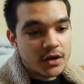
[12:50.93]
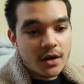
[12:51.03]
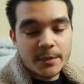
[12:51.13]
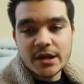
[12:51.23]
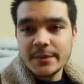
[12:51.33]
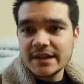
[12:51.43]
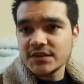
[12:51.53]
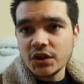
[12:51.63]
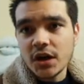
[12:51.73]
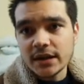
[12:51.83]
But I mean, it's a
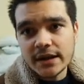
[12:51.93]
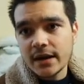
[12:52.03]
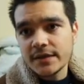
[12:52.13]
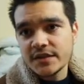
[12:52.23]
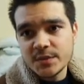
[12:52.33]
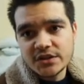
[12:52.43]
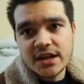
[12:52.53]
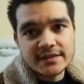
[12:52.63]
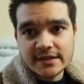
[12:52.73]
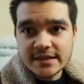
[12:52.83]
lot. Like the spreadsheet
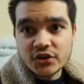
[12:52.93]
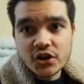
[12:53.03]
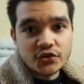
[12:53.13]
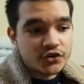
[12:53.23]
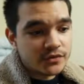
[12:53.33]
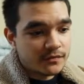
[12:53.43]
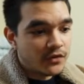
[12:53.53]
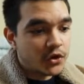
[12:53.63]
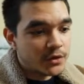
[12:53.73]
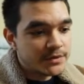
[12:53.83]
has like 700
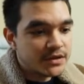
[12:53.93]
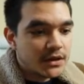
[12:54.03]
verbs,